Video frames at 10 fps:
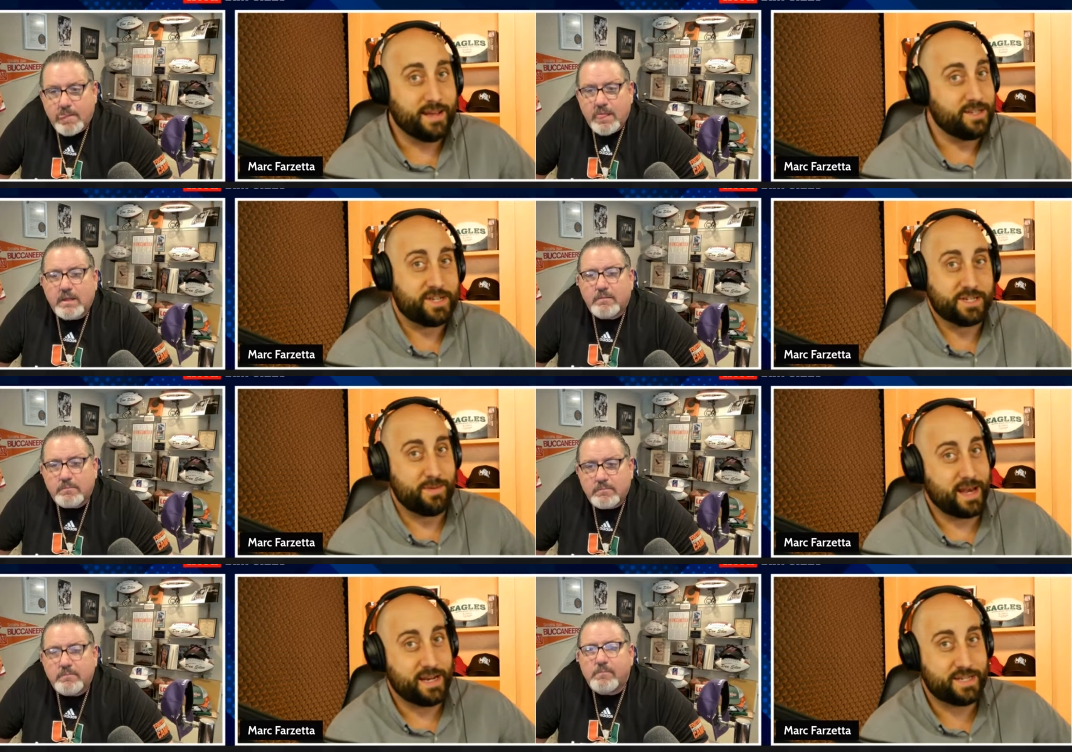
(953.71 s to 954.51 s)
Speaker 1: This doesn't make
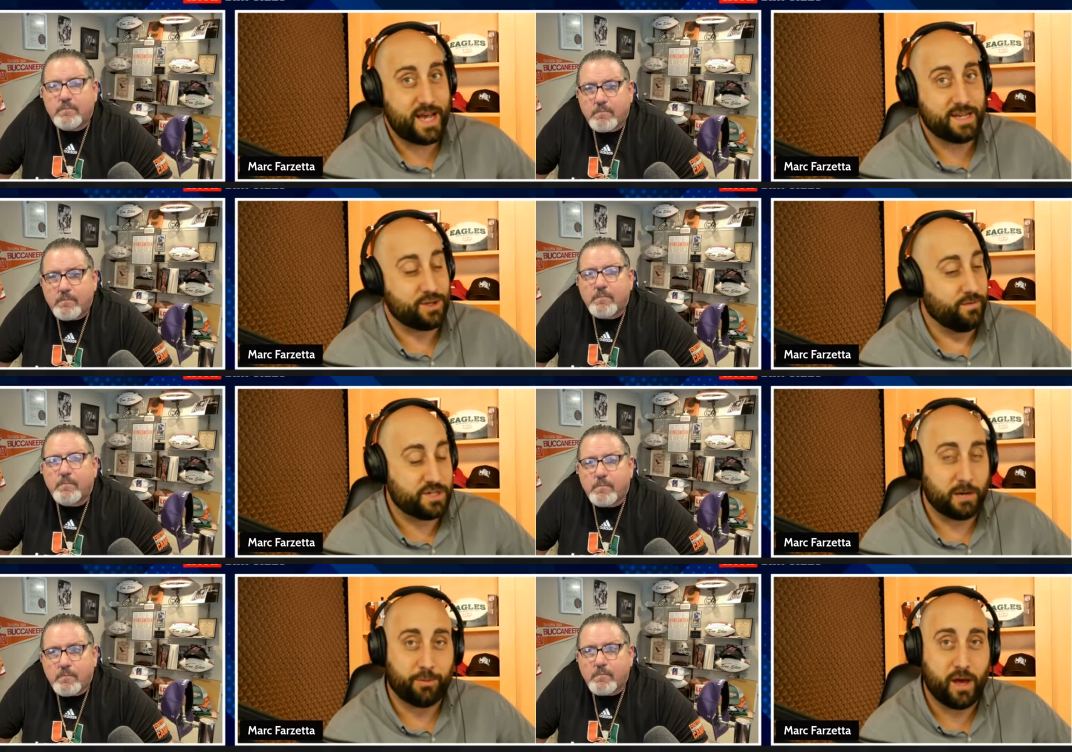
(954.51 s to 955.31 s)
any sense. So if he's going
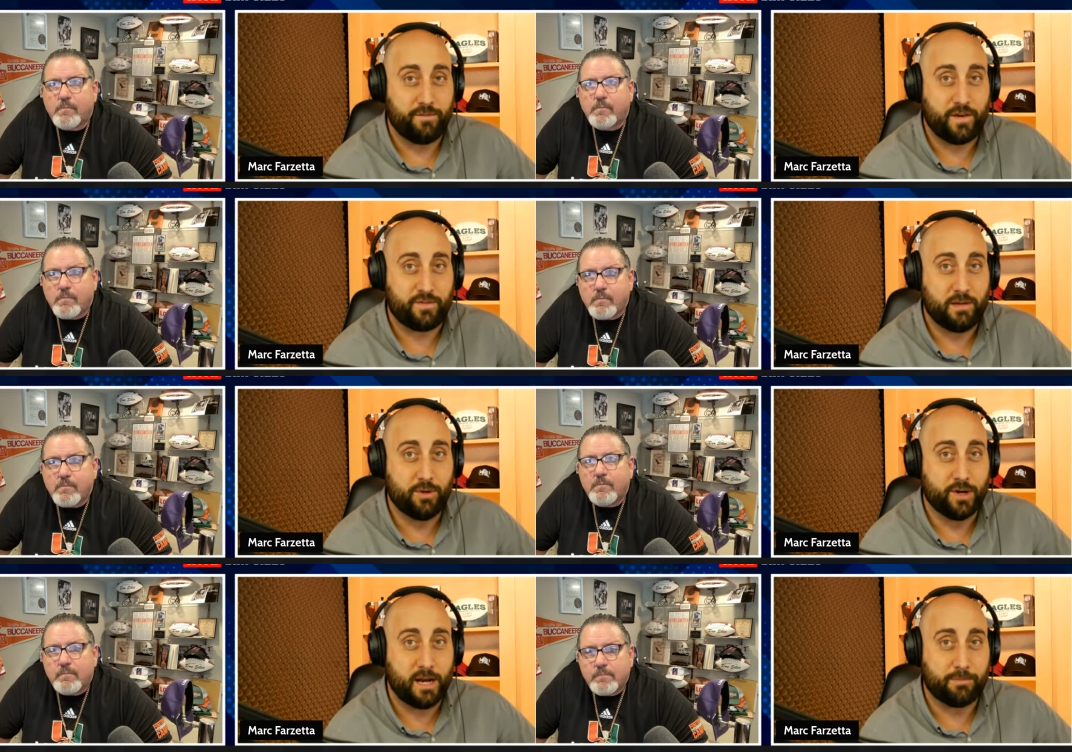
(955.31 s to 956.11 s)
to play on 15
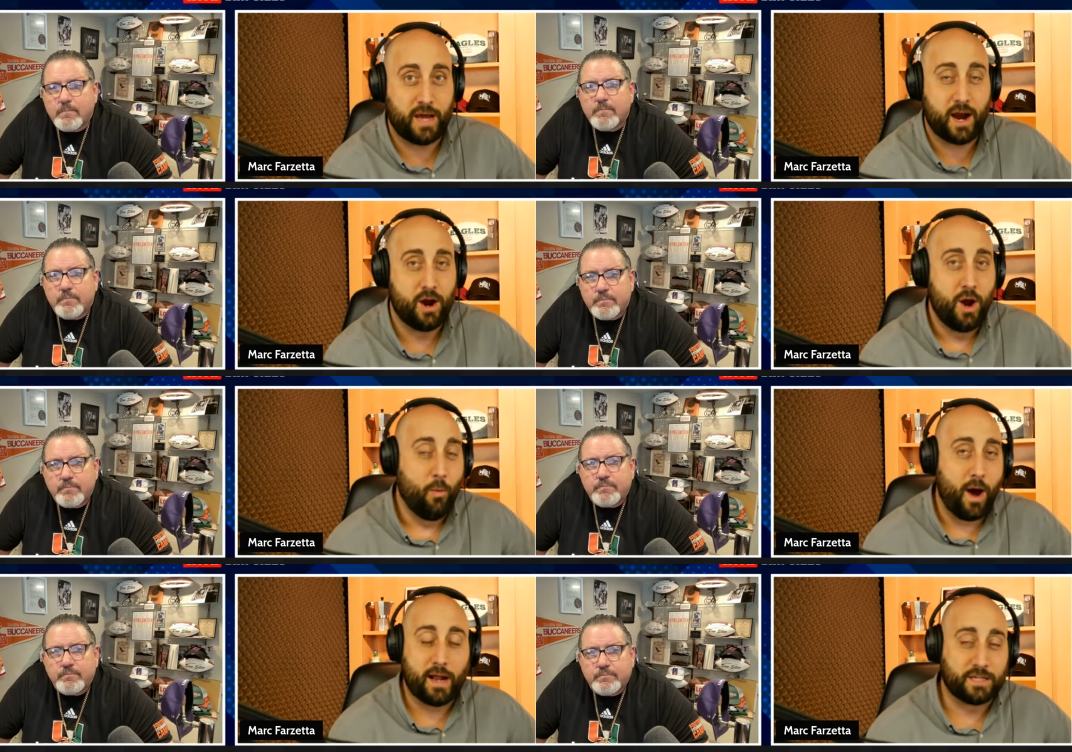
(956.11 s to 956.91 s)
million up there, why
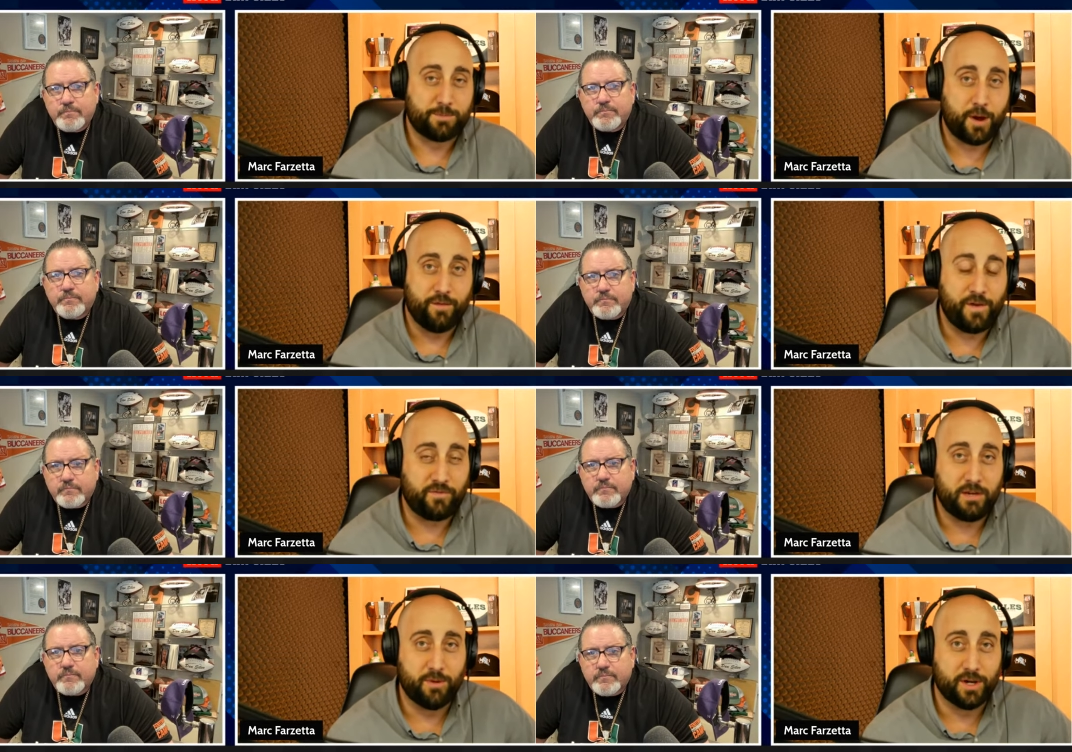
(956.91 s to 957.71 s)
not just play on
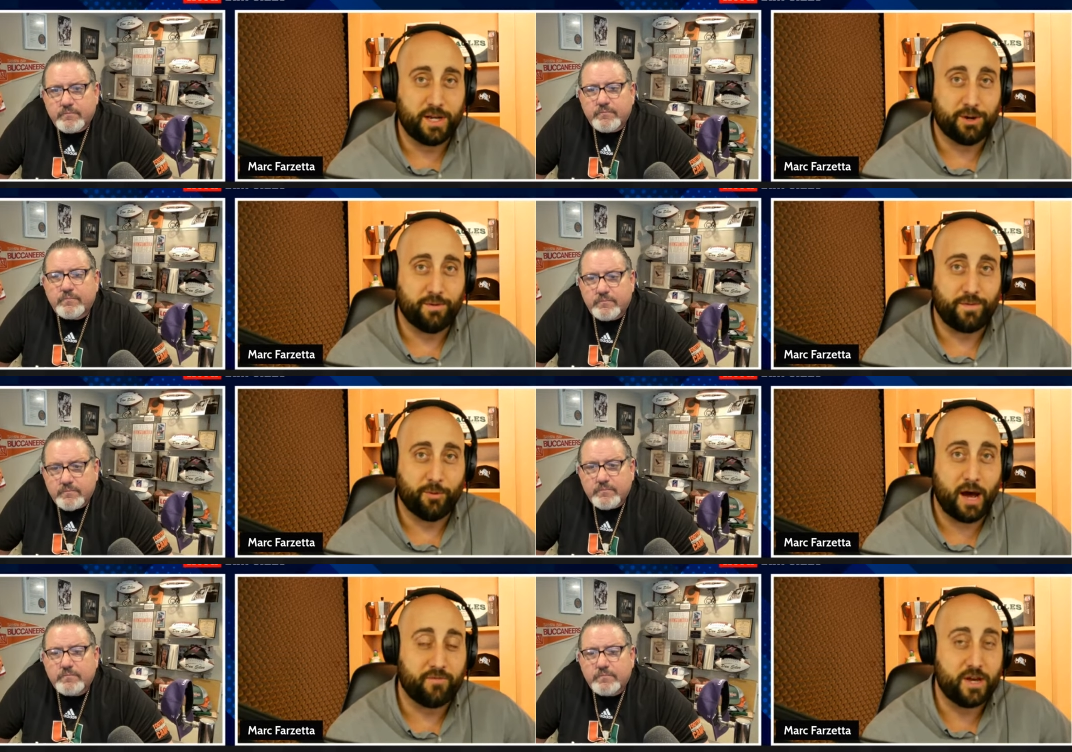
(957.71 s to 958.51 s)
15 million here in
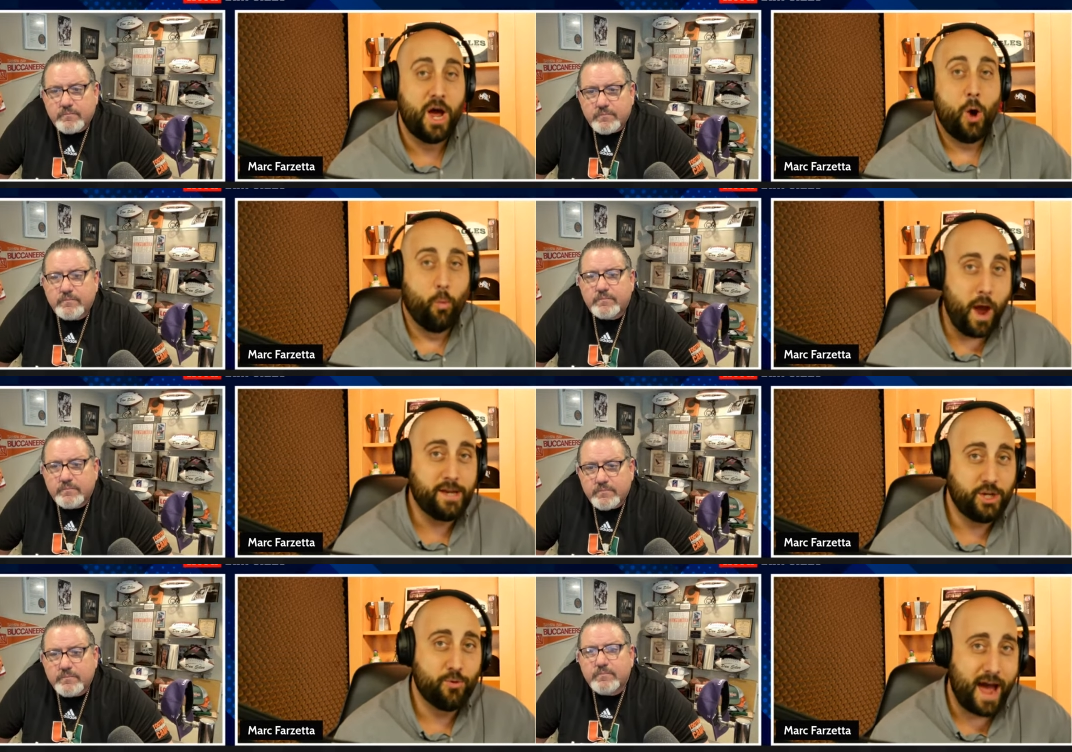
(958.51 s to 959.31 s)
Philadelphia when
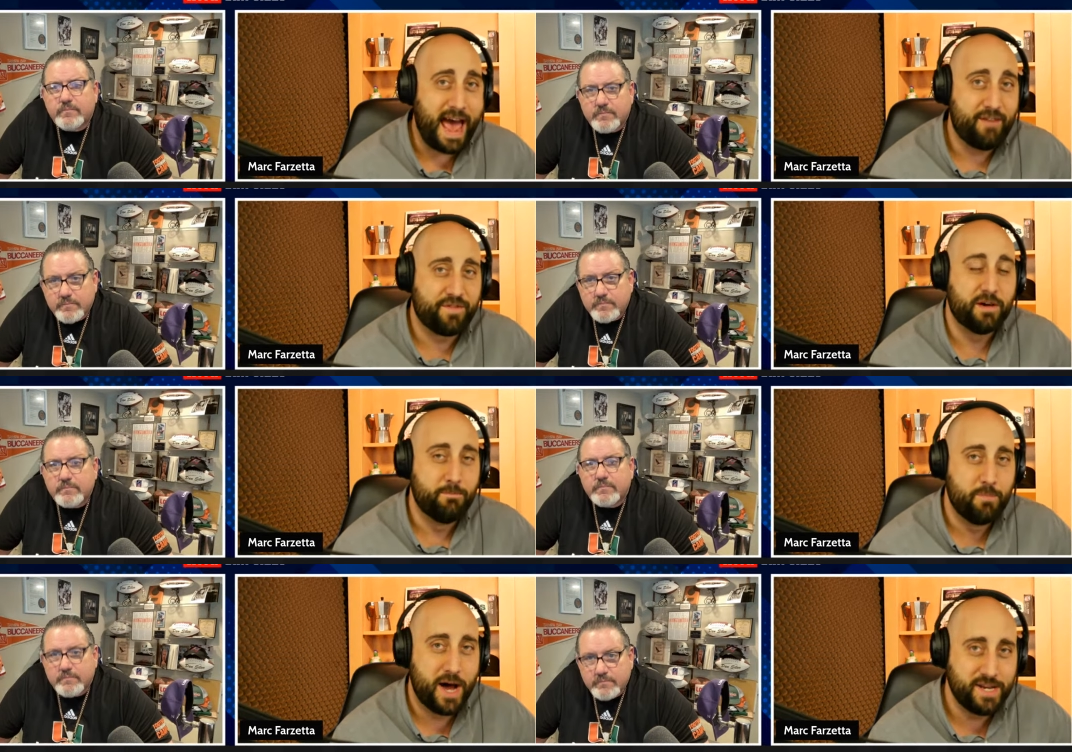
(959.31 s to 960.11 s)
you have the
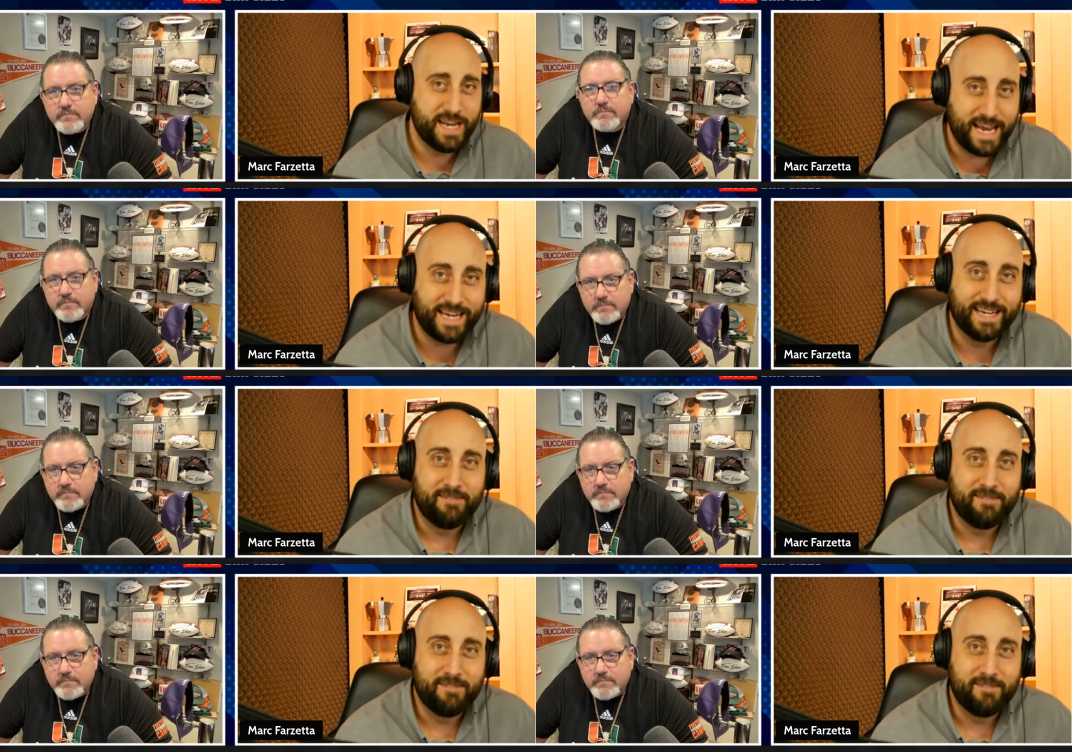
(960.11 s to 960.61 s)
money?